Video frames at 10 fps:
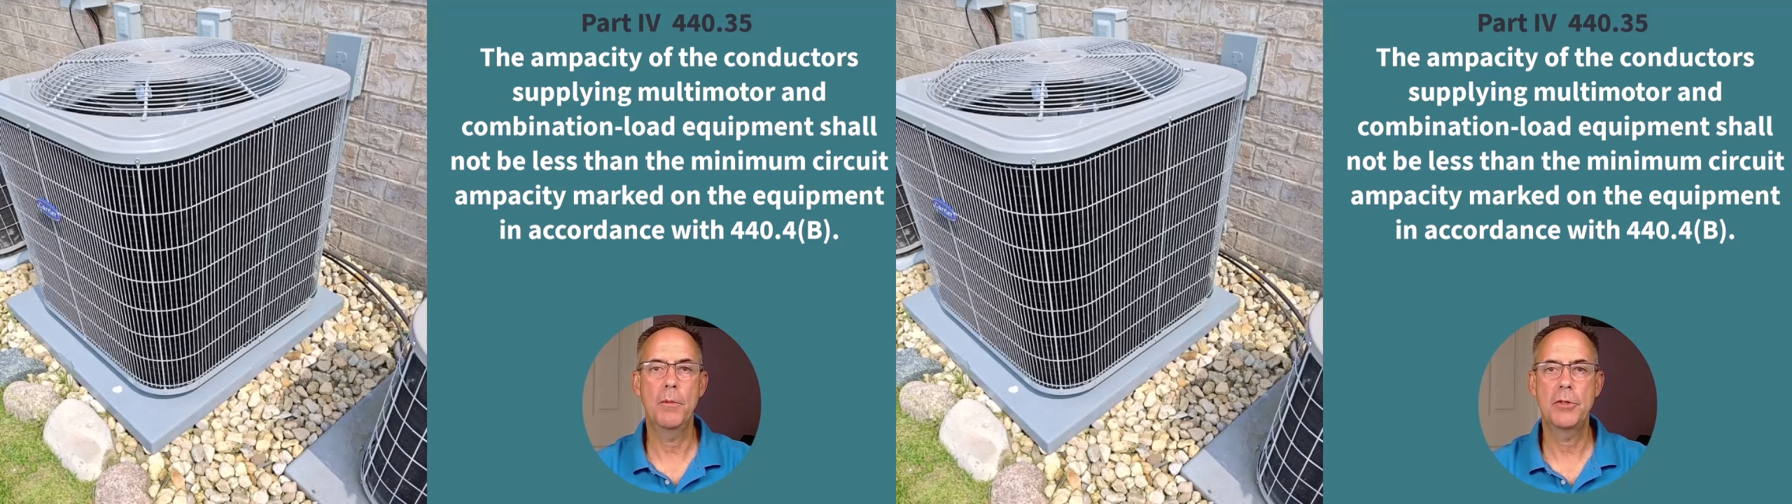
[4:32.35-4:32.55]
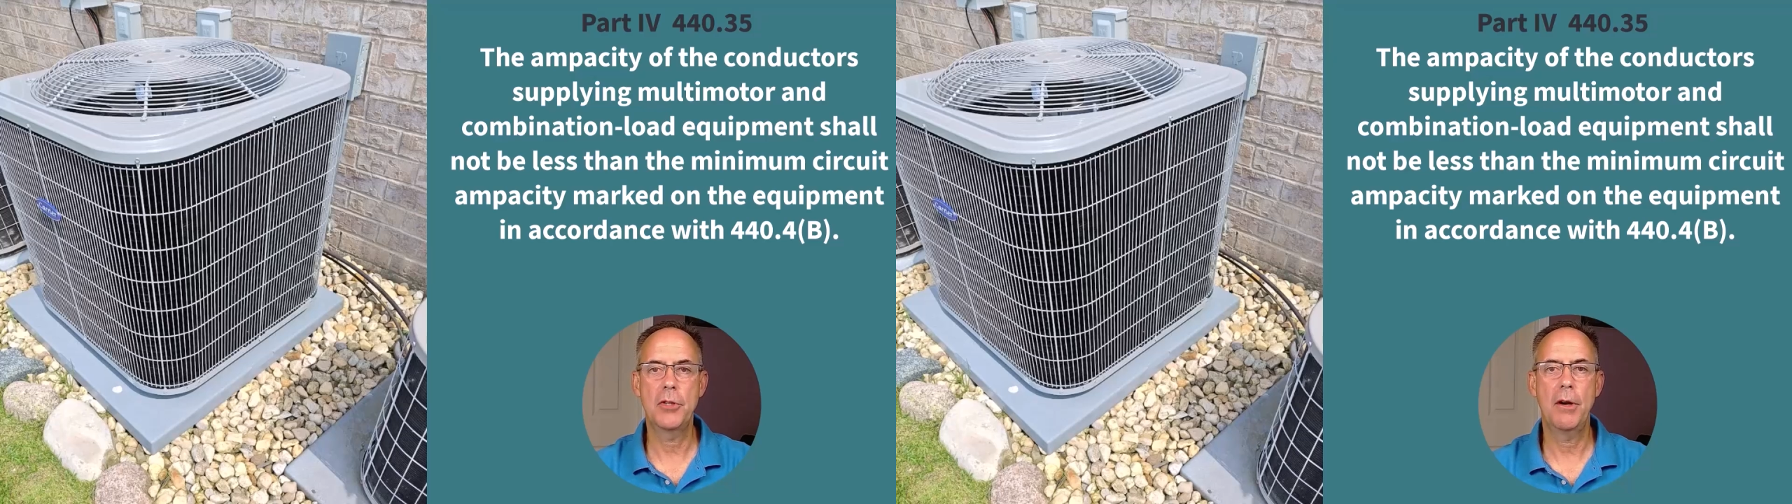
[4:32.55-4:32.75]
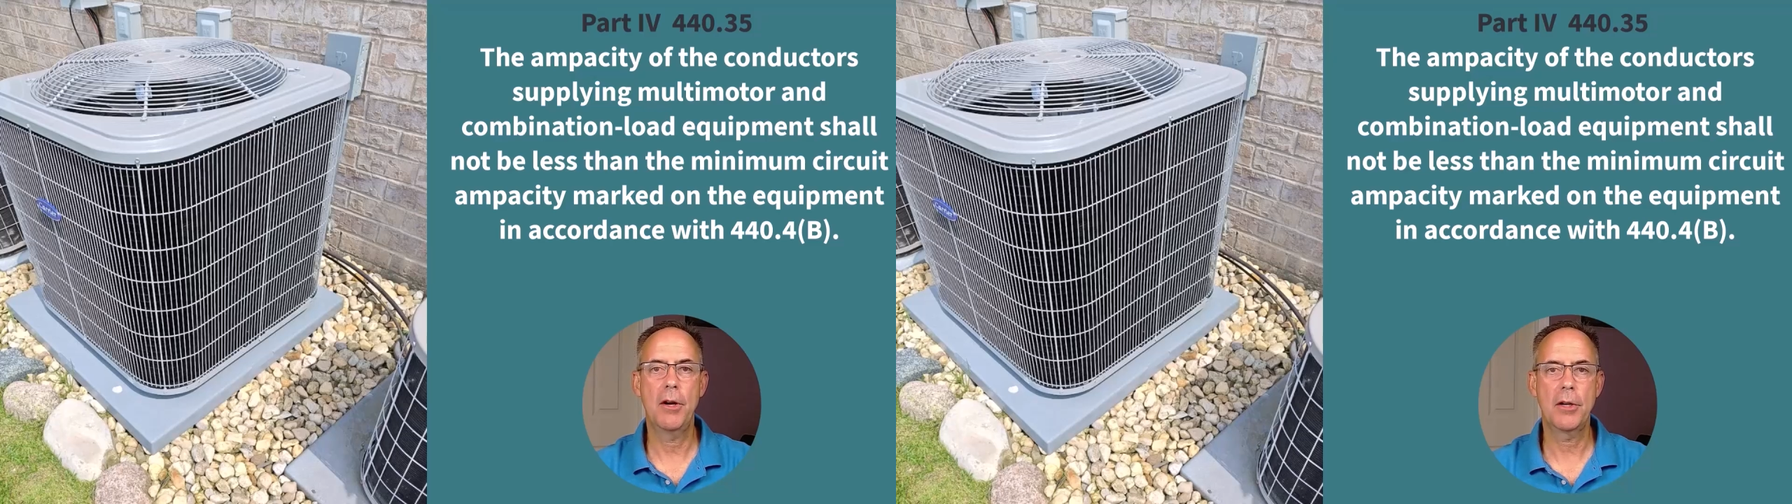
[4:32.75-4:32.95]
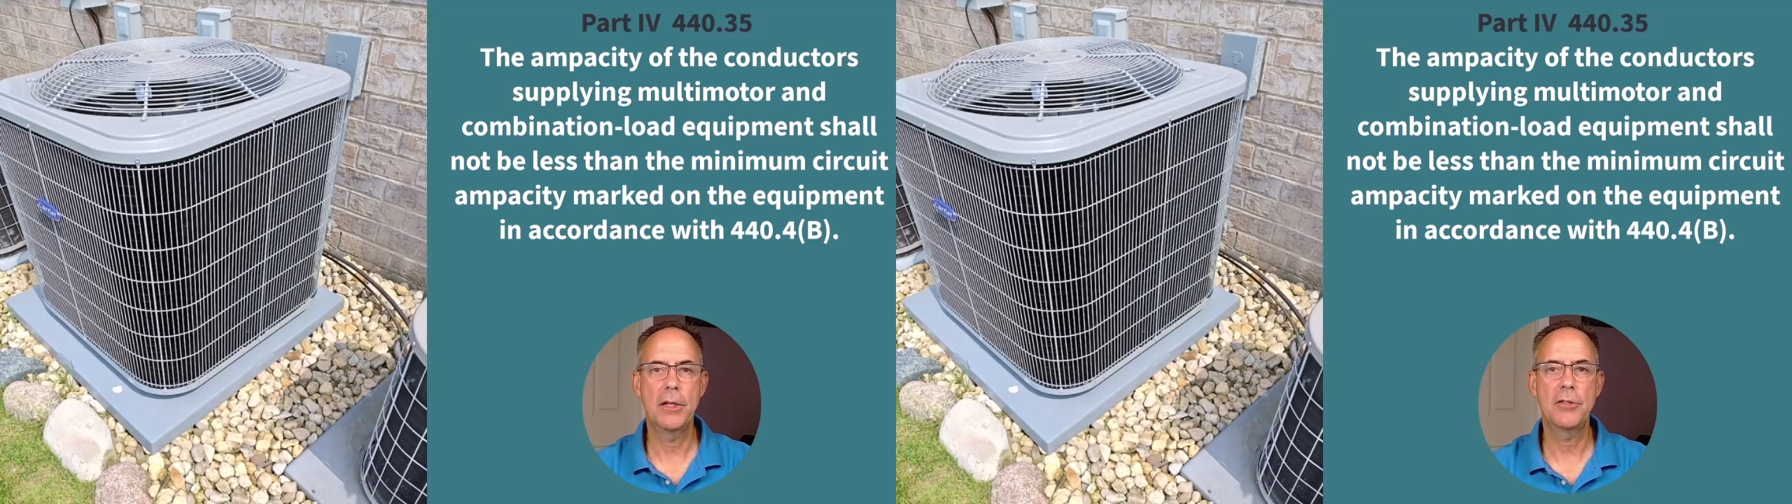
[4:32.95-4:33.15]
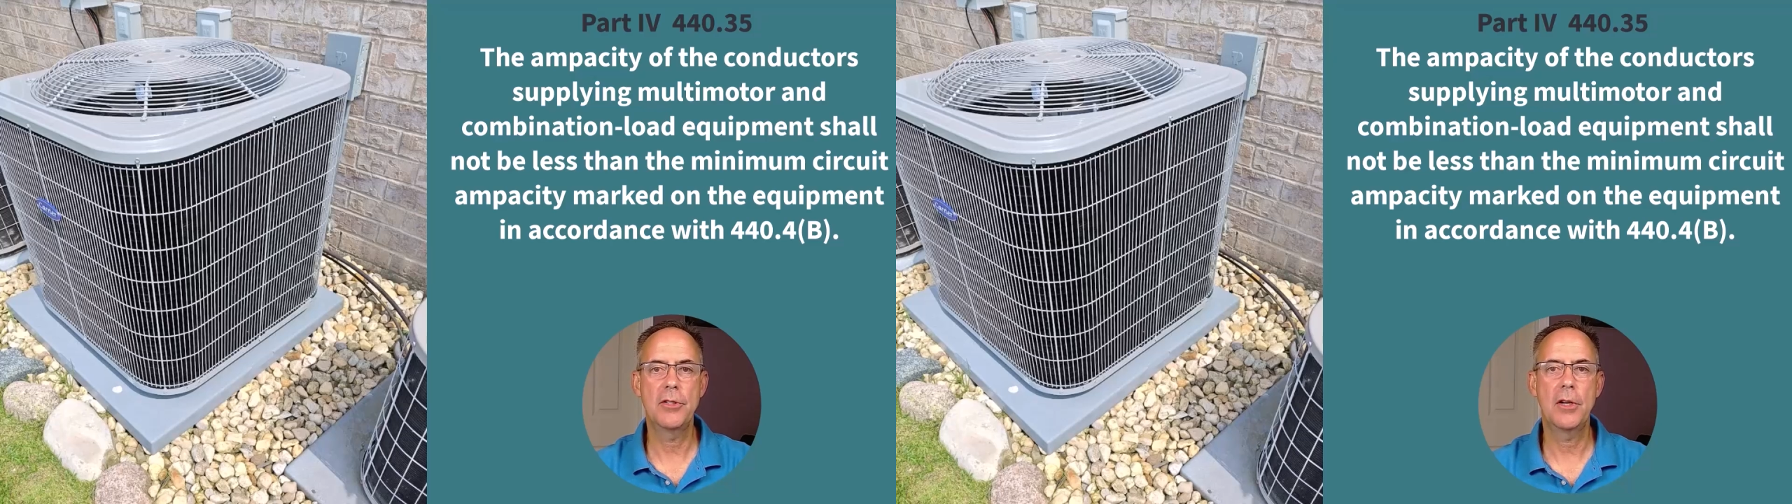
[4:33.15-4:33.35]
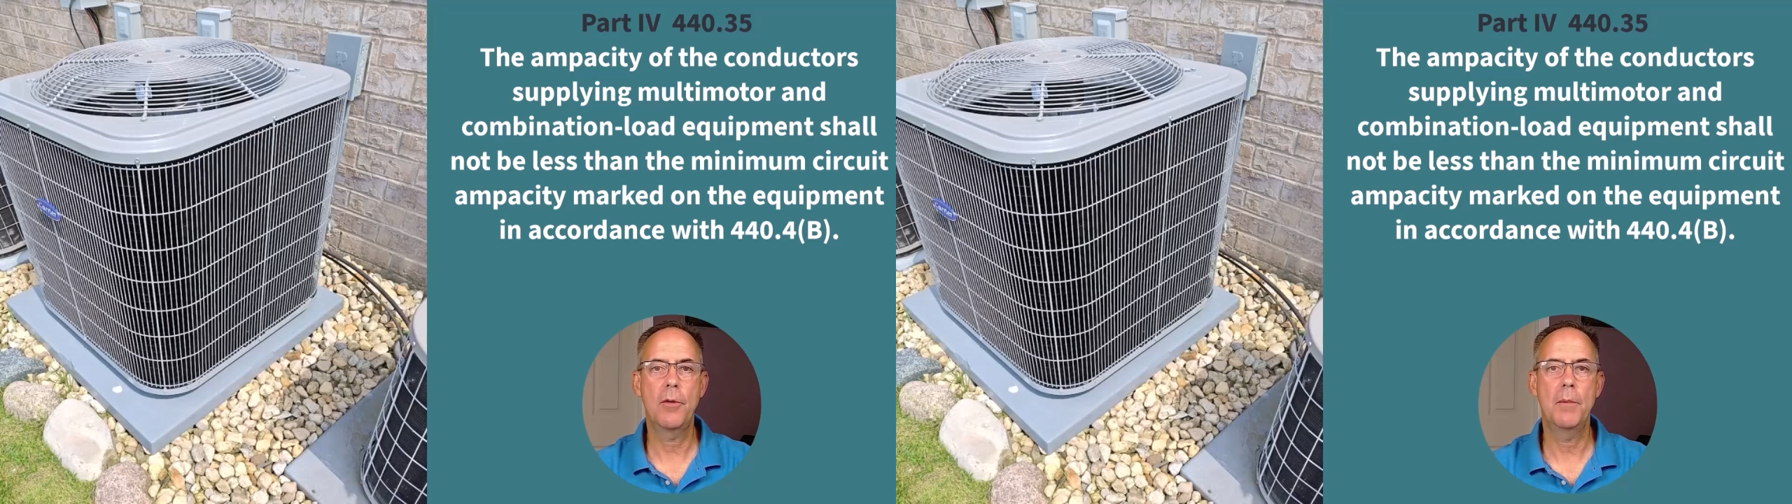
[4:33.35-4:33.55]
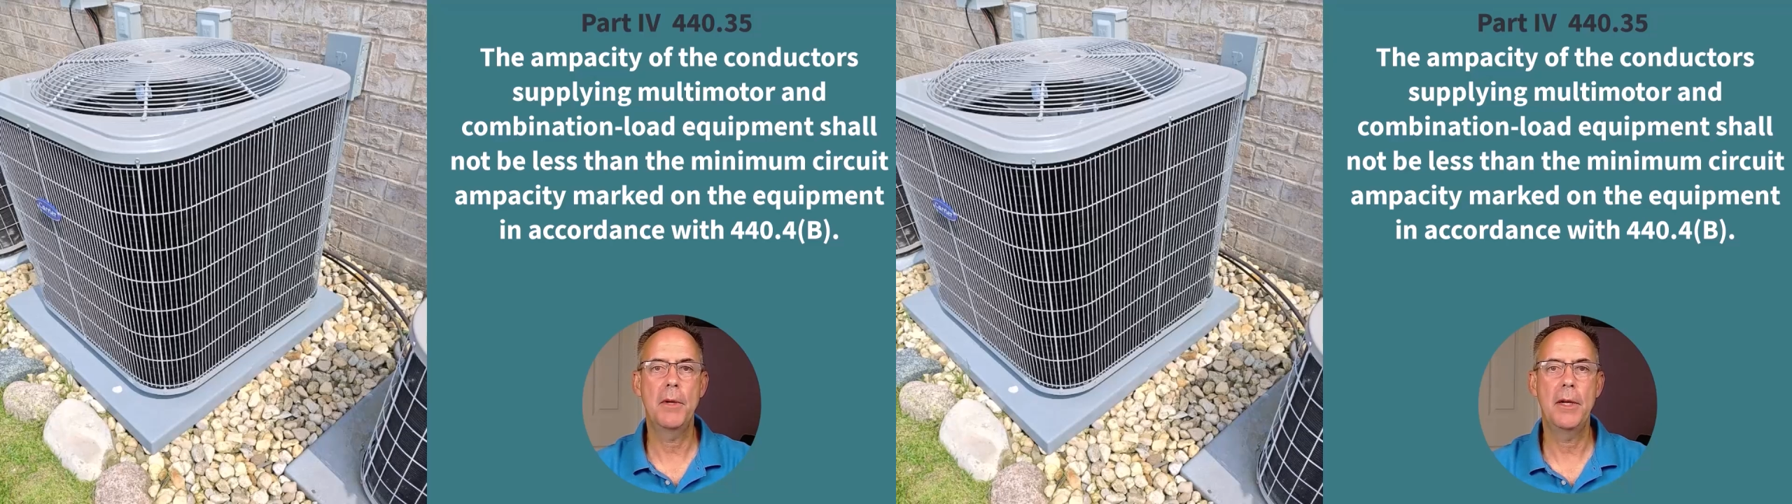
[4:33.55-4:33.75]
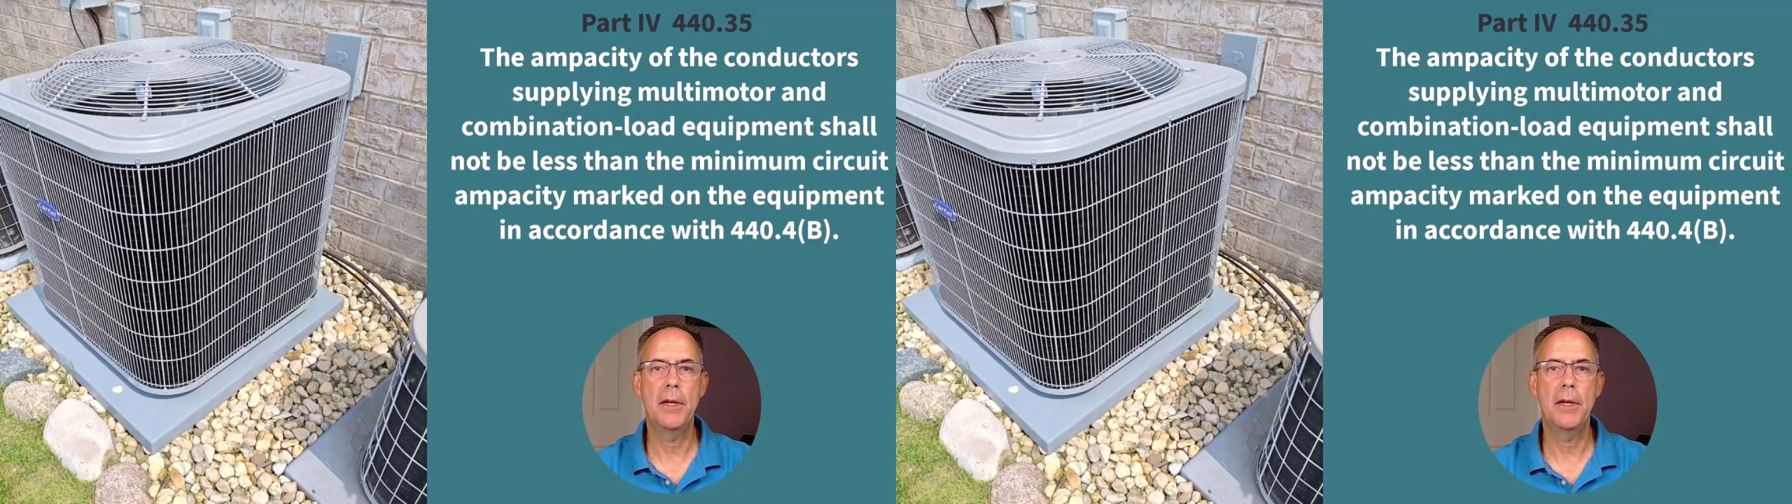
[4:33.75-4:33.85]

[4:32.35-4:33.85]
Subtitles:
which our air conditioning equipment